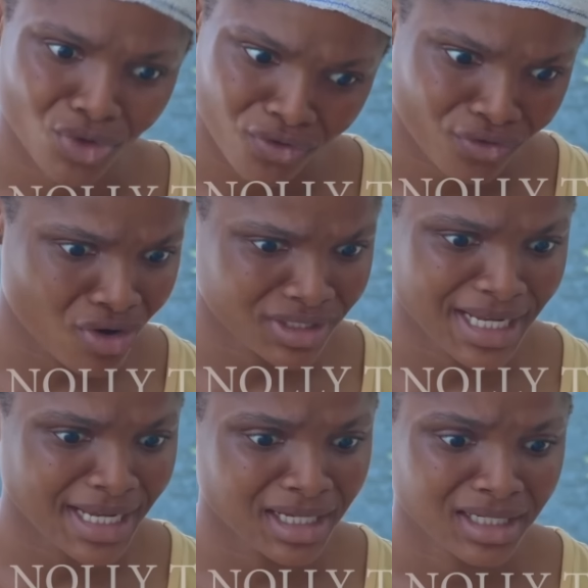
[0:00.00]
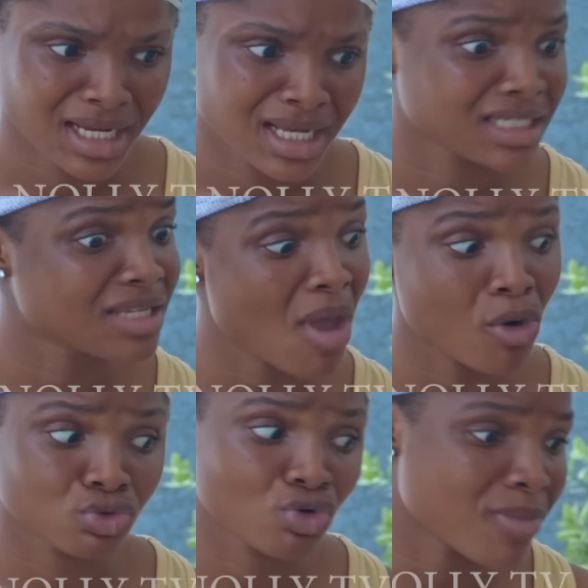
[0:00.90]
Of course I can. See, me, I
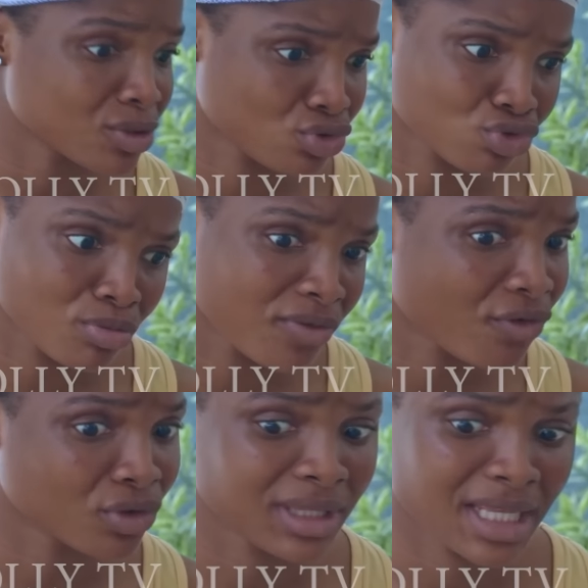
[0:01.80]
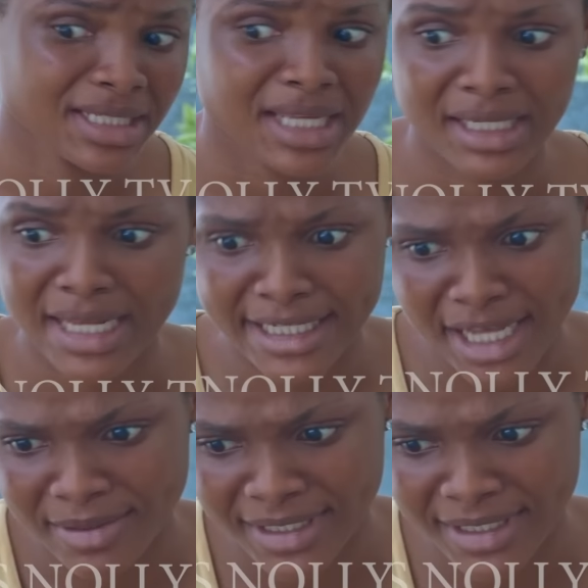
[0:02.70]
want to go back to school before test and exam